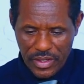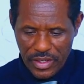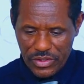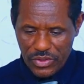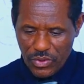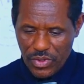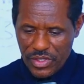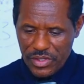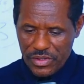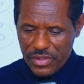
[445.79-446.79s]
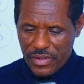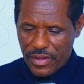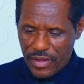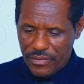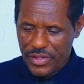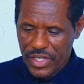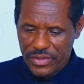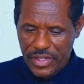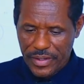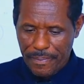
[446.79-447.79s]
its workers
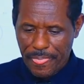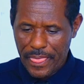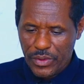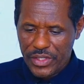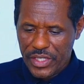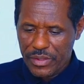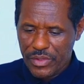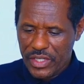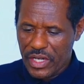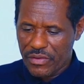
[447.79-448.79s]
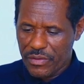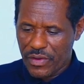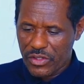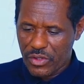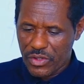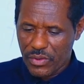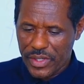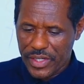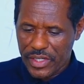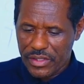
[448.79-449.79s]
efficiently, which gives enough emphasis on the
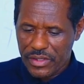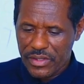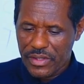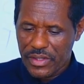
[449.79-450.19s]
workers.